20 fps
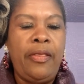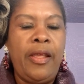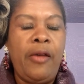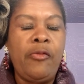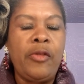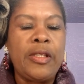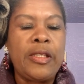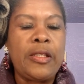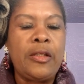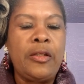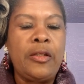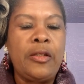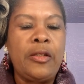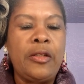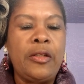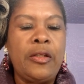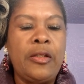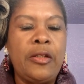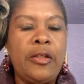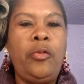That was Luke
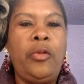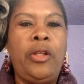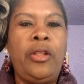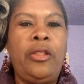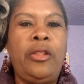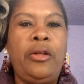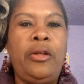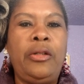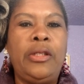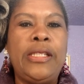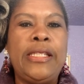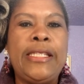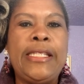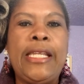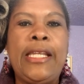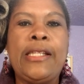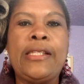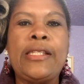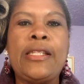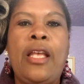21
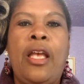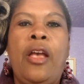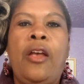36.